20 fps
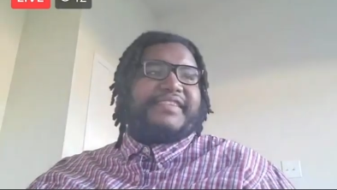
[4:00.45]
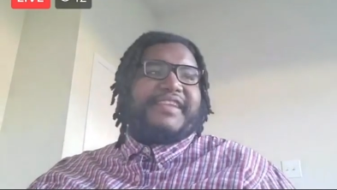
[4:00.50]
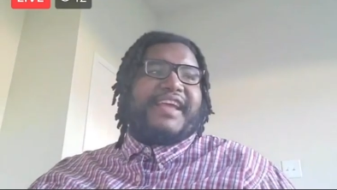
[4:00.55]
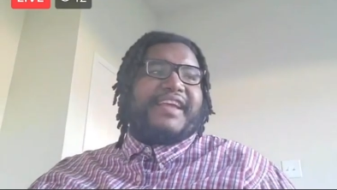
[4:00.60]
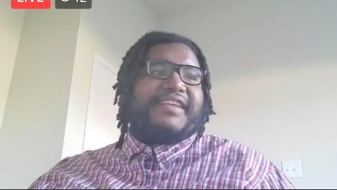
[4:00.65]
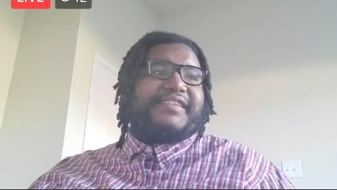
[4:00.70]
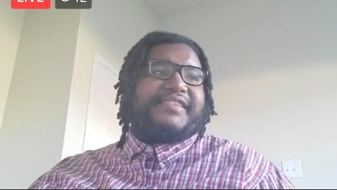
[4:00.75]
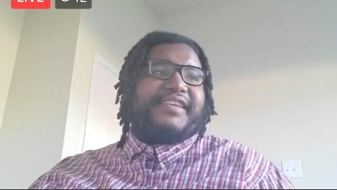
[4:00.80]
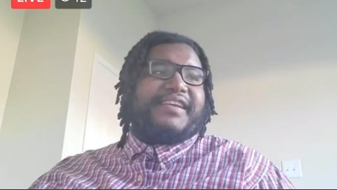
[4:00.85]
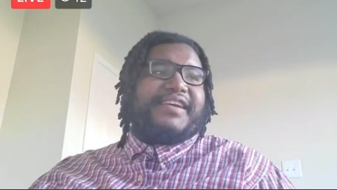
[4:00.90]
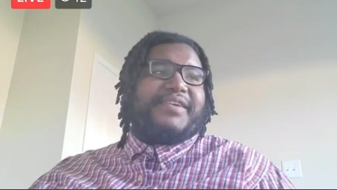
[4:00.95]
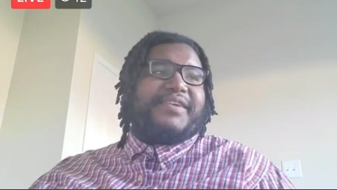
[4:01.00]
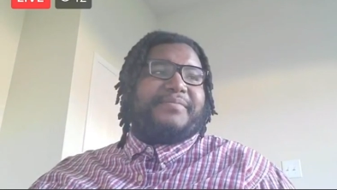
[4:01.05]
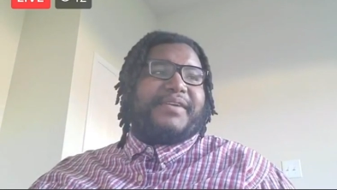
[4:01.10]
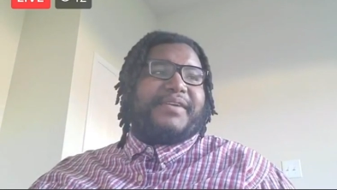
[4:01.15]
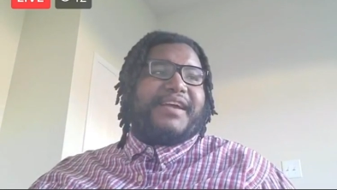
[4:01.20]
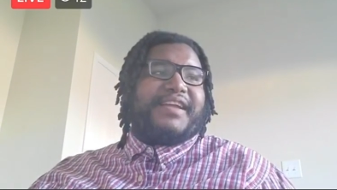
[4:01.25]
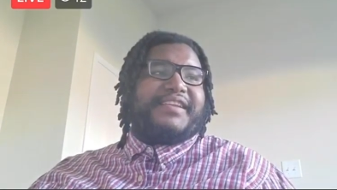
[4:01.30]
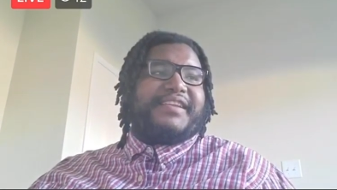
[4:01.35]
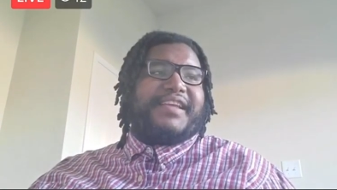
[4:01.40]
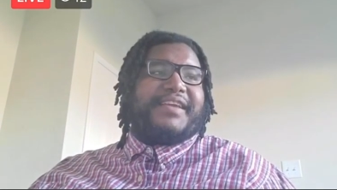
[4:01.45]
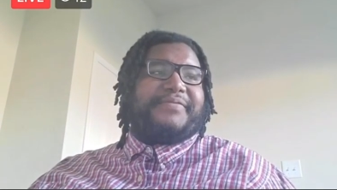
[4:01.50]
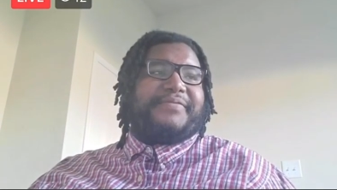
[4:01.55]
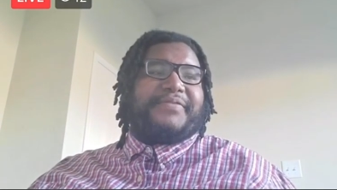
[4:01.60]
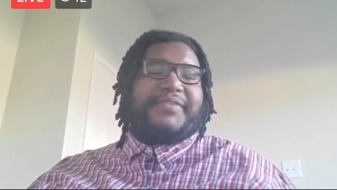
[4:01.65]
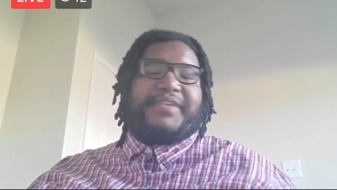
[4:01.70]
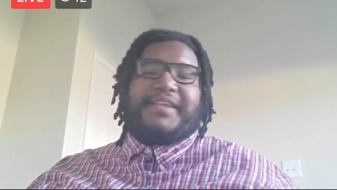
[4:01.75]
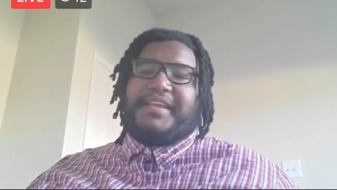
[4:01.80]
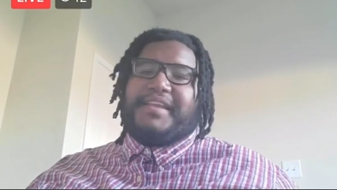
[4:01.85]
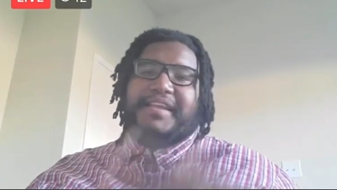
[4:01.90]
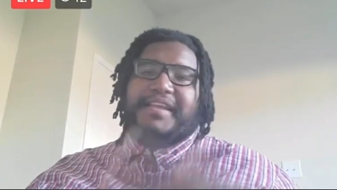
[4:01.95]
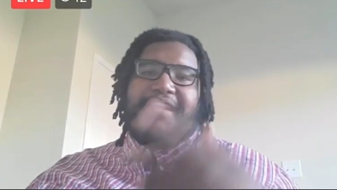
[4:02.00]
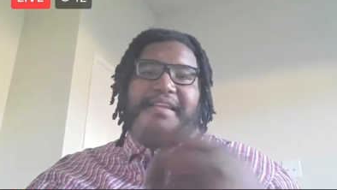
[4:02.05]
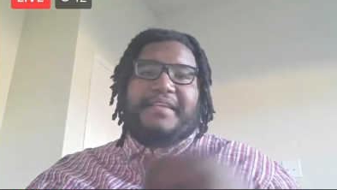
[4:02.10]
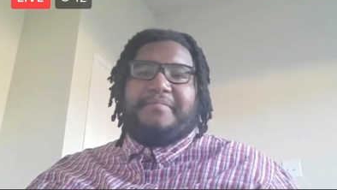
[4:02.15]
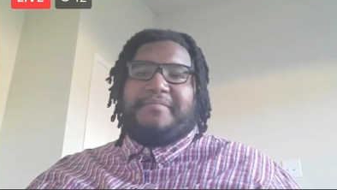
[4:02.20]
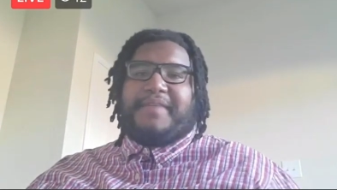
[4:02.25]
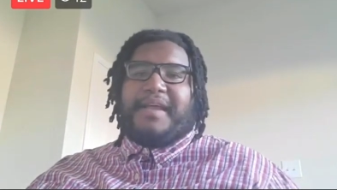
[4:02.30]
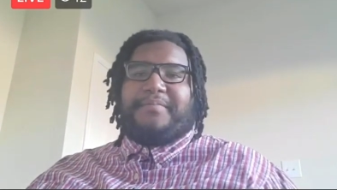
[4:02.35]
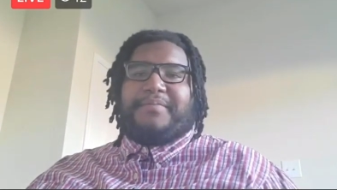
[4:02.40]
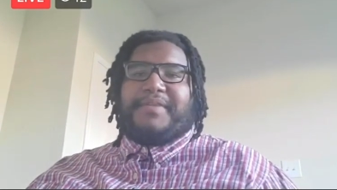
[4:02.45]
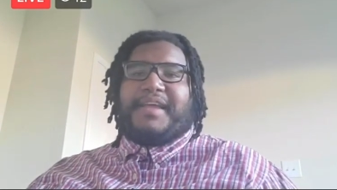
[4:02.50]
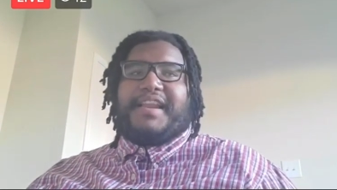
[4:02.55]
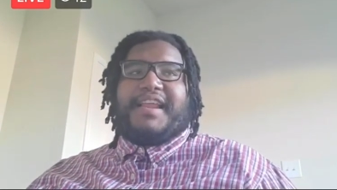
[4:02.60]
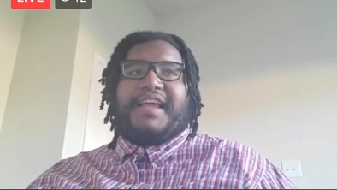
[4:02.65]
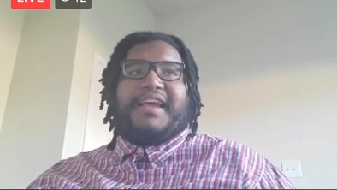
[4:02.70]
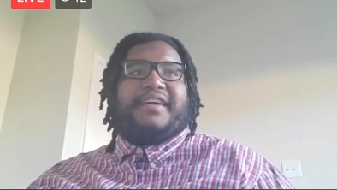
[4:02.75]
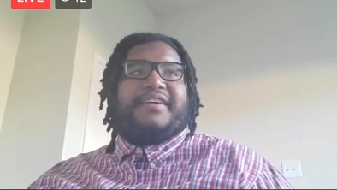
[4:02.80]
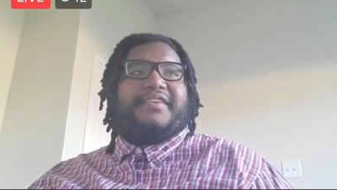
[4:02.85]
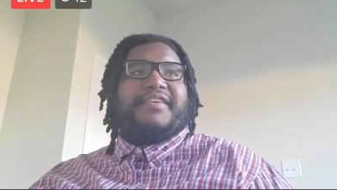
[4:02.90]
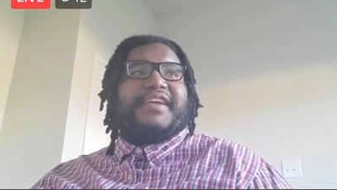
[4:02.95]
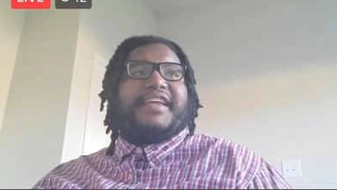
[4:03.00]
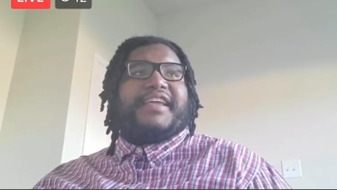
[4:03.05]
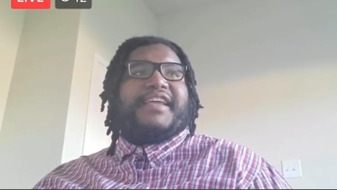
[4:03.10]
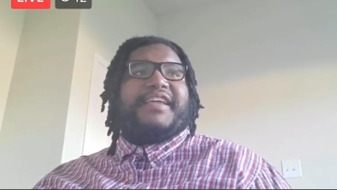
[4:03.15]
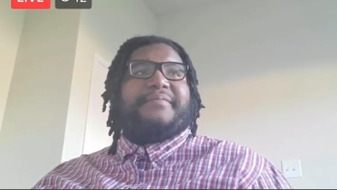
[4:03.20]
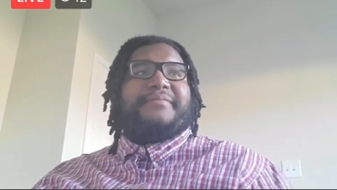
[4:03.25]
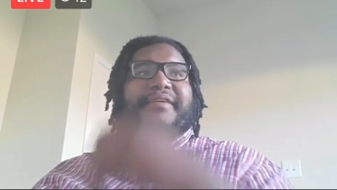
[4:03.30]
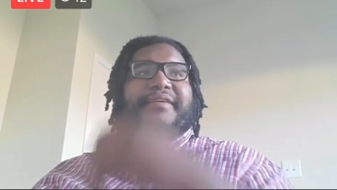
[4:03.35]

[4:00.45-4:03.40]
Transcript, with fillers: a nice song, bro. I definitely might play that hoe again,